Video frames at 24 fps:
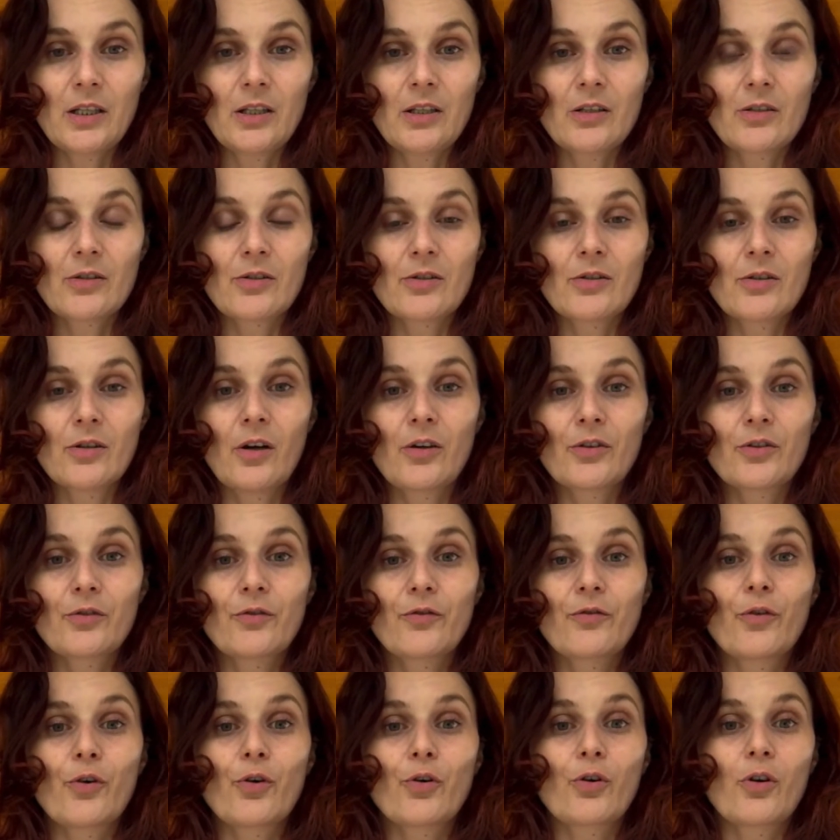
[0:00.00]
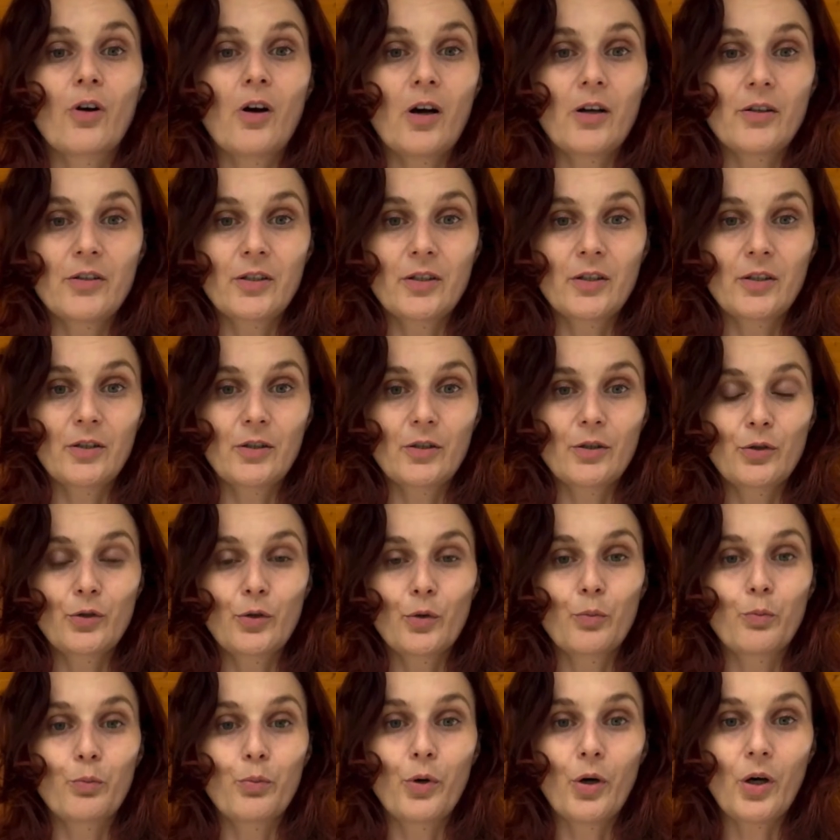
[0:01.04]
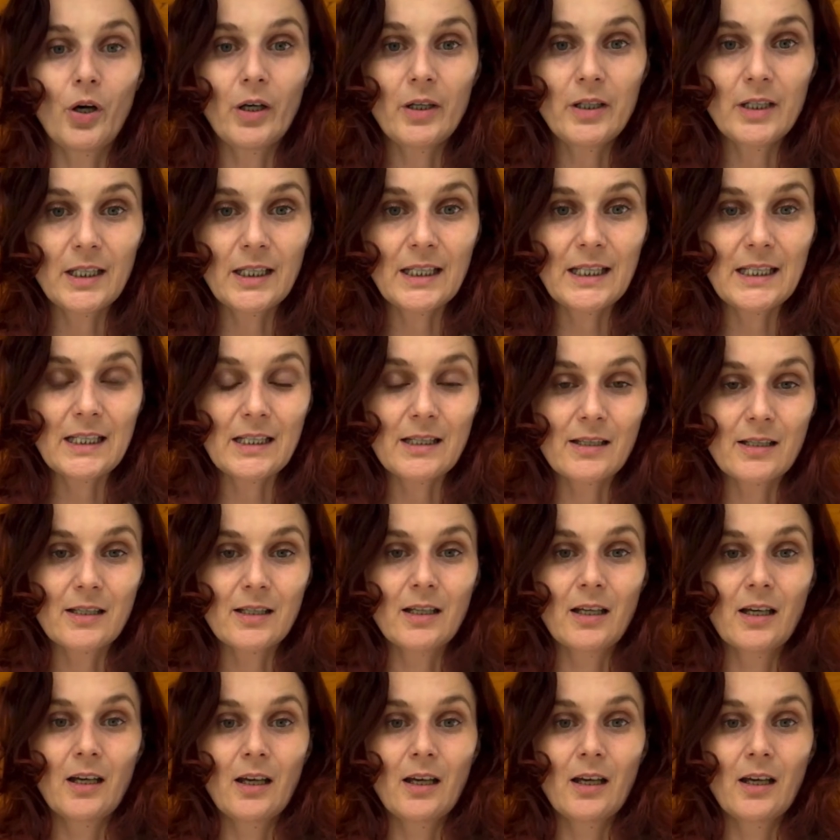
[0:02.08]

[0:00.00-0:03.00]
is not forgotten. Your body is